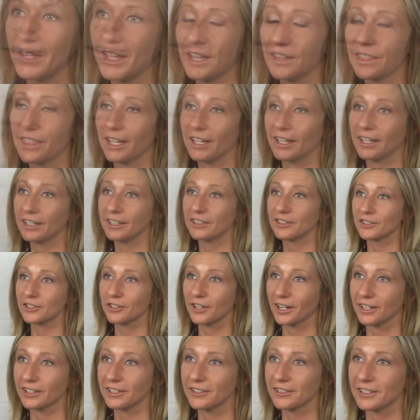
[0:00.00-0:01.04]
The
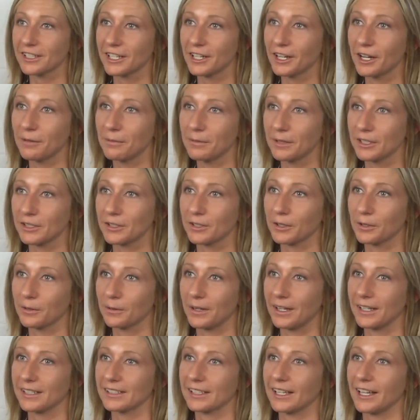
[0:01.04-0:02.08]
instructors here at Minnesota
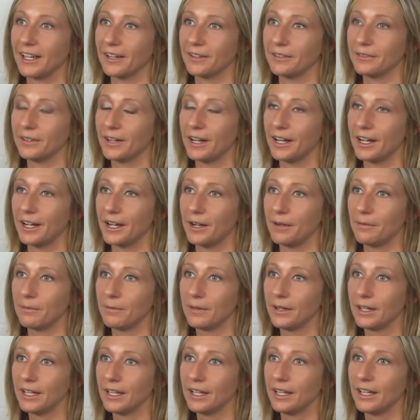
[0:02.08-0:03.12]
West have
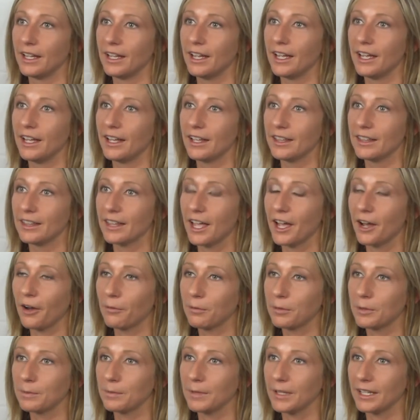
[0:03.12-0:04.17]
um,
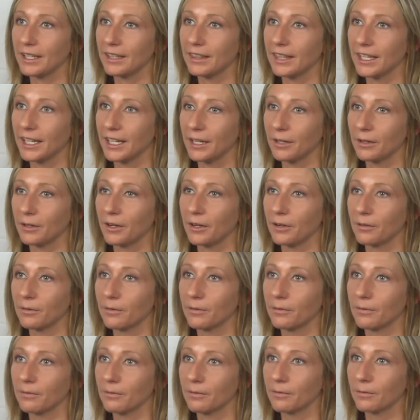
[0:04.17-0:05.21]
helped me. They
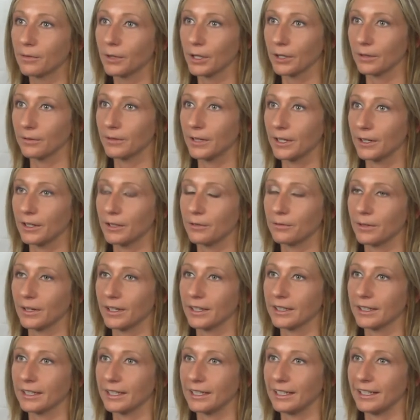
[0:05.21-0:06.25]
were very
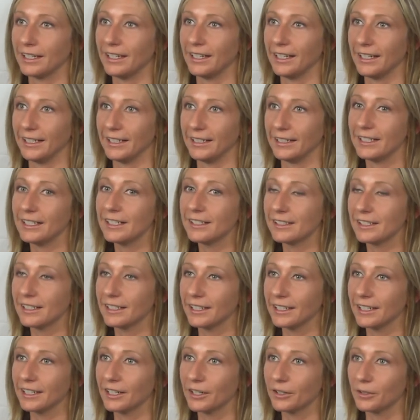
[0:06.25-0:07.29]
friendly and
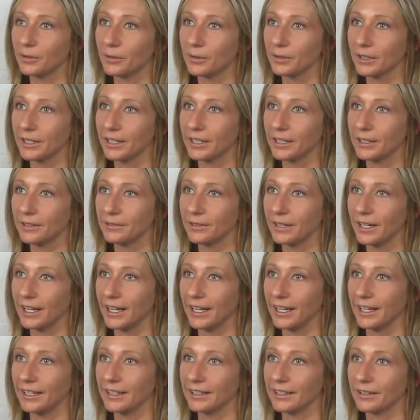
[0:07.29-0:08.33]
easy to get a hold of
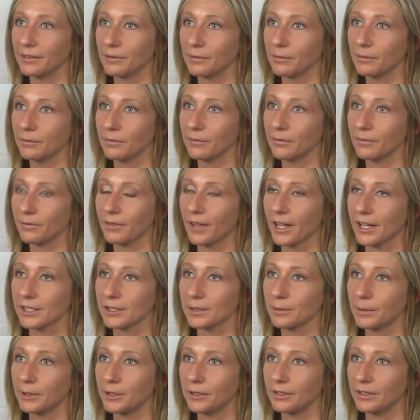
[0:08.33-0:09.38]
and
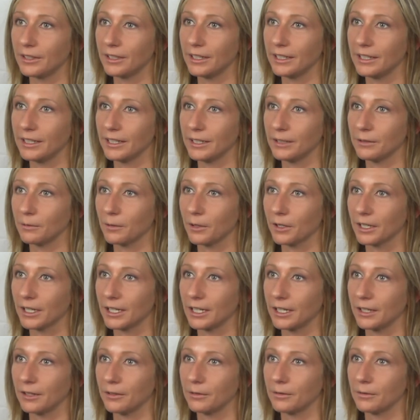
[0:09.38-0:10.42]
flexible in
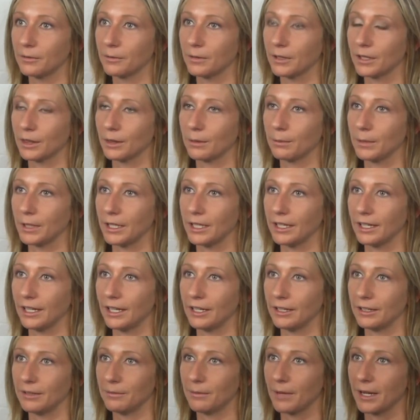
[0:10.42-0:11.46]
working with me
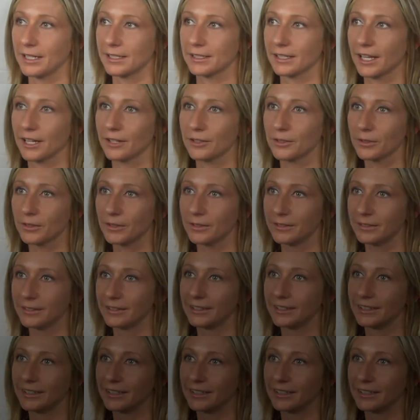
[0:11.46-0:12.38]
and my schedule.